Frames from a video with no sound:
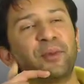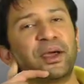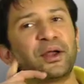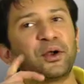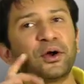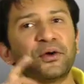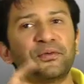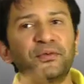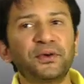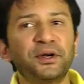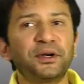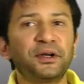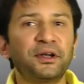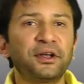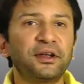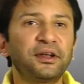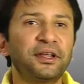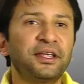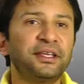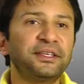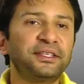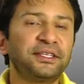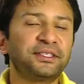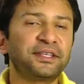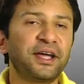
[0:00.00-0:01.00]
of mine offered,
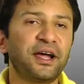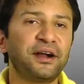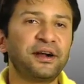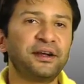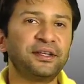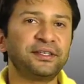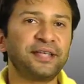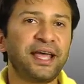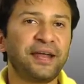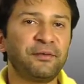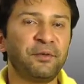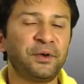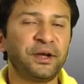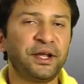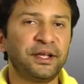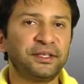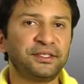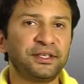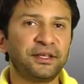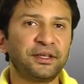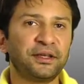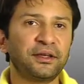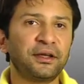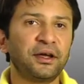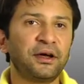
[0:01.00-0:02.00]
he just started his
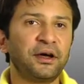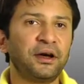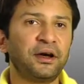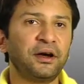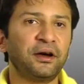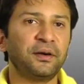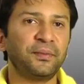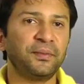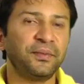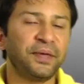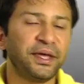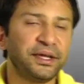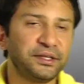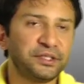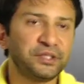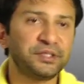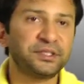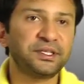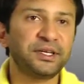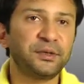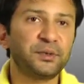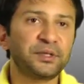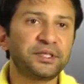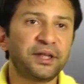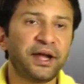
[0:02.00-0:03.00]
advertising
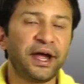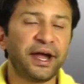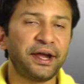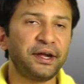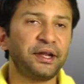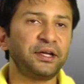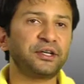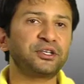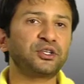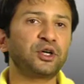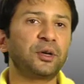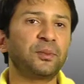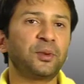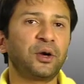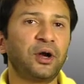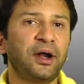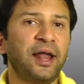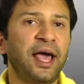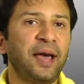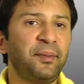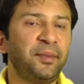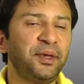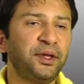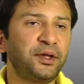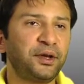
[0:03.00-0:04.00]
agency. It was an idea shop called
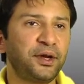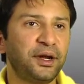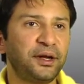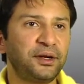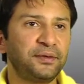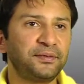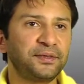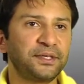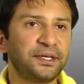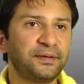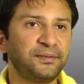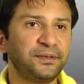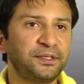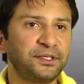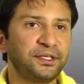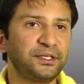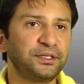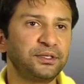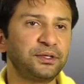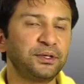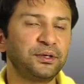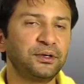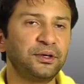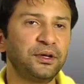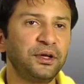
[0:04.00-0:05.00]
Happy Creative Services.
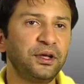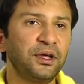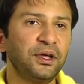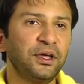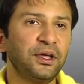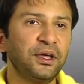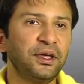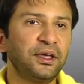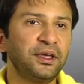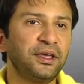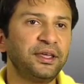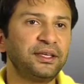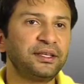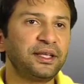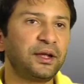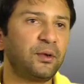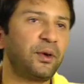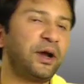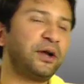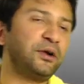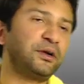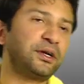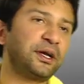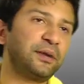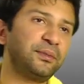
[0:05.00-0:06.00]
So he's like,
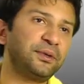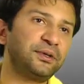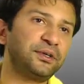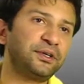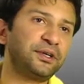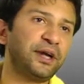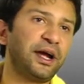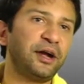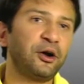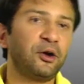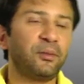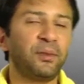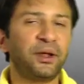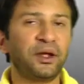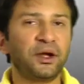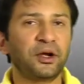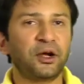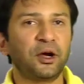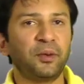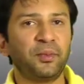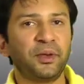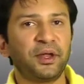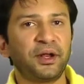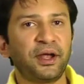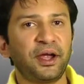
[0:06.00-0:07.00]
why don't you come and try out being a
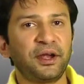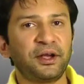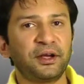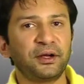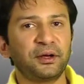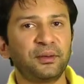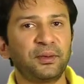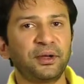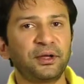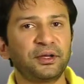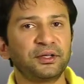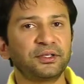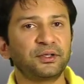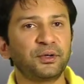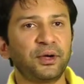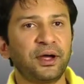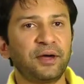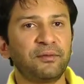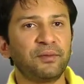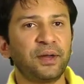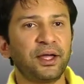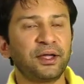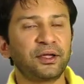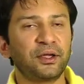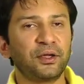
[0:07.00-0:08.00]
copywriter because you
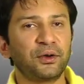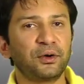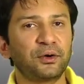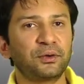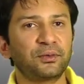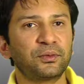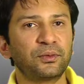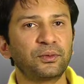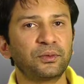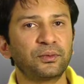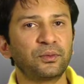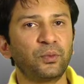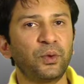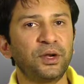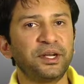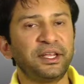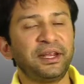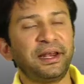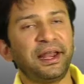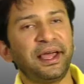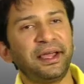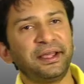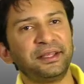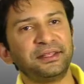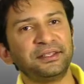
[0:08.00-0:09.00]
have like, you know,
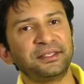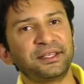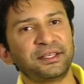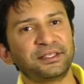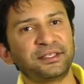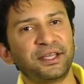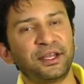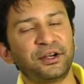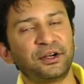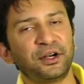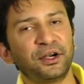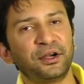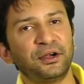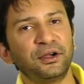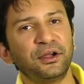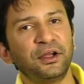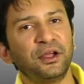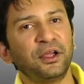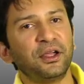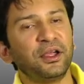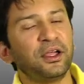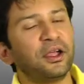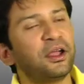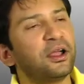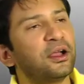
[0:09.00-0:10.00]
witty lines, etc.
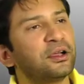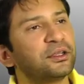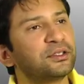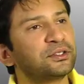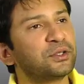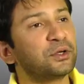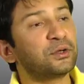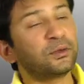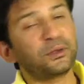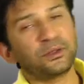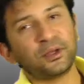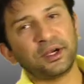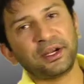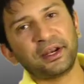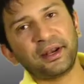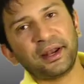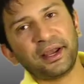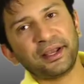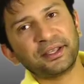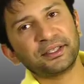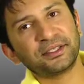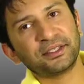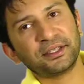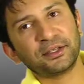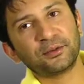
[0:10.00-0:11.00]
So it was really
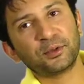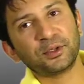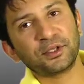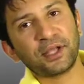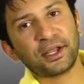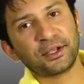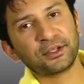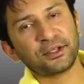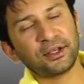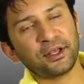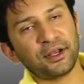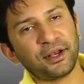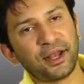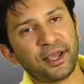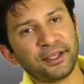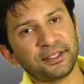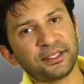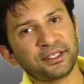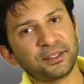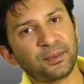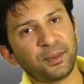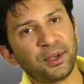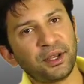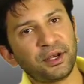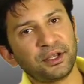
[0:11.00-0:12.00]
nice. It was actually a nice
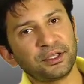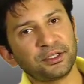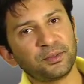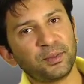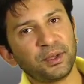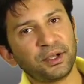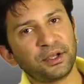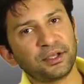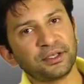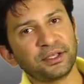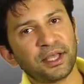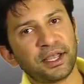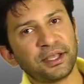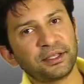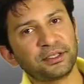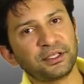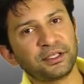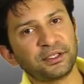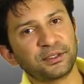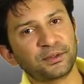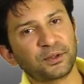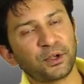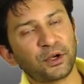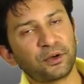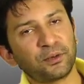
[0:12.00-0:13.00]
experience because I
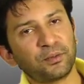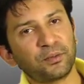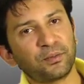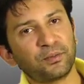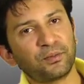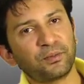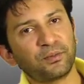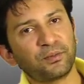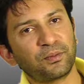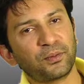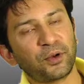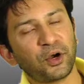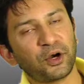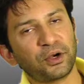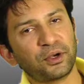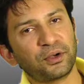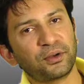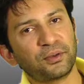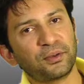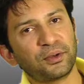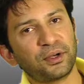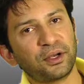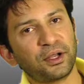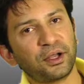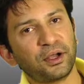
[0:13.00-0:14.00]
just got
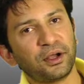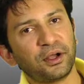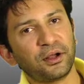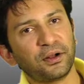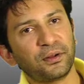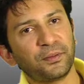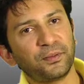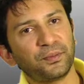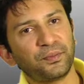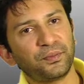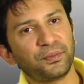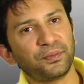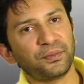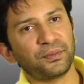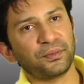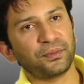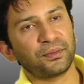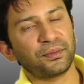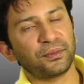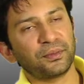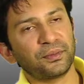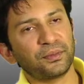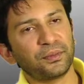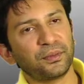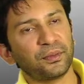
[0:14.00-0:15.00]

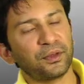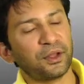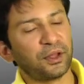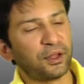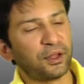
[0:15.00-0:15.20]
surrounded